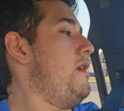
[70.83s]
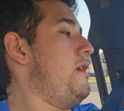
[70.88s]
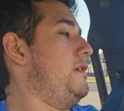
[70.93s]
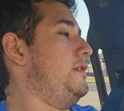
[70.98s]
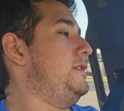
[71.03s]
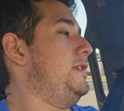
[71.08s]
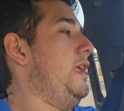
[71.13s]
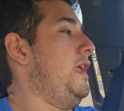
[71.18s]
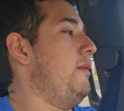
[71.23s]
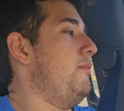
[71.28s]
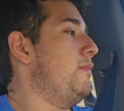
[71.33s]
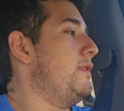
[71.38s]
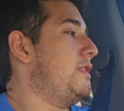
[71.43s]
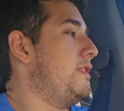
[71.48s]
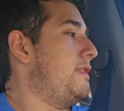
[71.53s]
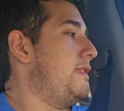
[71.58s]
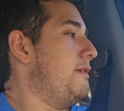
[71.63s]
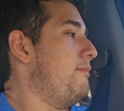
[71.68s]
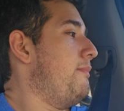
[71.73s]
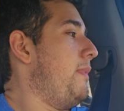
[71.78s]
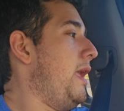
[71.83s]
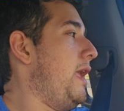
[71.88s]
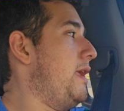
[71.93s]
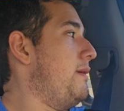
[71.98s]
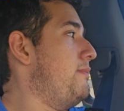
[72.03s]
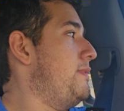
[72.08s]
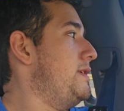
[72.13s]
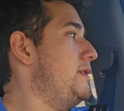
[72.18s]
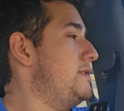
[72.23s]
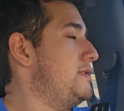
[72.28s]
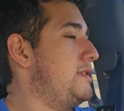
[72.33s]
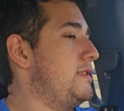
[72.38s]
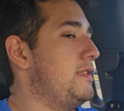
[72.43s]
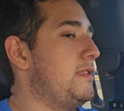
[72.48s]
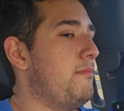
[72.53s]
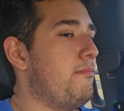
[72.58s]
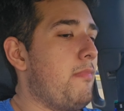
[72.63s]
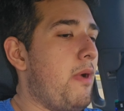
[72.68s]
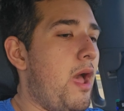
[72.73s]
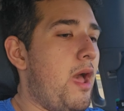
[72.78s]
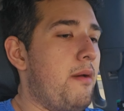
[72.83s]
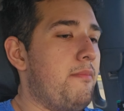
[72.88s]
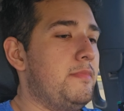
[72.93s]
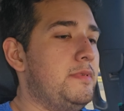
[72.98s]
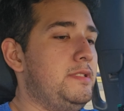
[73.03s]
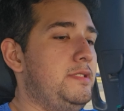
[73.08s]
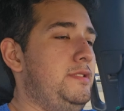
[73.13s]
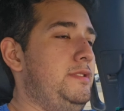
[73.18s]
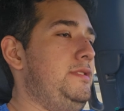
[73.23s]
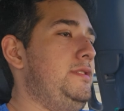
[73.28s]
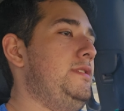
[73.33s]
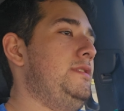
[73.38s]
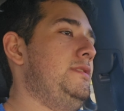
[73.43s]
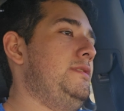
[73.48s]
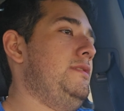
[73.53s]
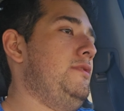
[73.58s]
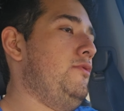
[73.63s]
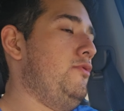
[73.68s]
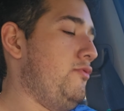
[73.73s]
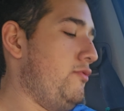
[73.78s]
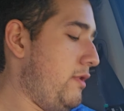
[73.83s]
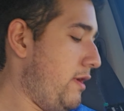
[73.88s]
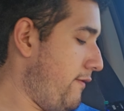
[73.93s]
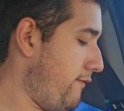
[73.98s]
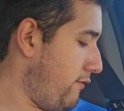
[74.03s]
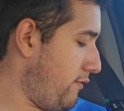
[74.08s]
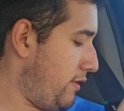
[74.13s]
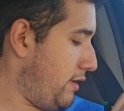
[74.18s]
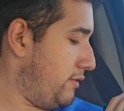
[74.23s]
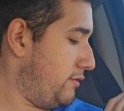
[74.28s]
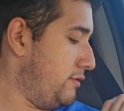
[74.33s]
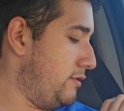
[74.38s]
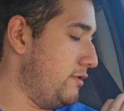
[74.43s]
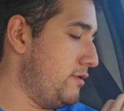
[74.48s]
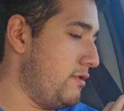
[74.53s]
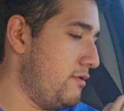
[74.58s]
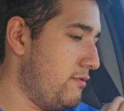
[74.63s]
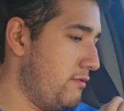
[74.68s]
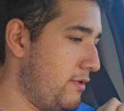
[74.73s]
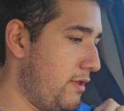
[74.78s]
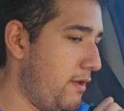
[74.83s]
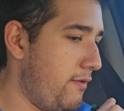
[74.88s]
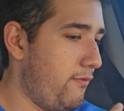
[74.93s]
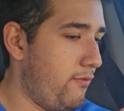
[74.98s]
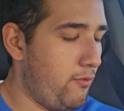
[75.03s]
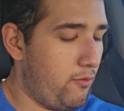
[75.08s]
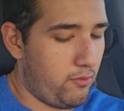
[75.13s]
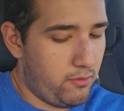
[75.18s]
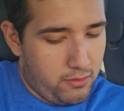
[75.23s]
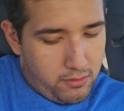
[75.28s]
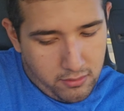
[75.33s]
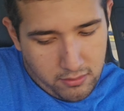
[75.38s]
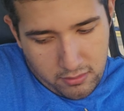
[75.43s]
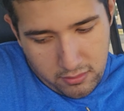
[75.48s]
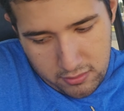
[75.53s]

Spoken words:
Same with the babies and the mamas and whoever else you're doing that for.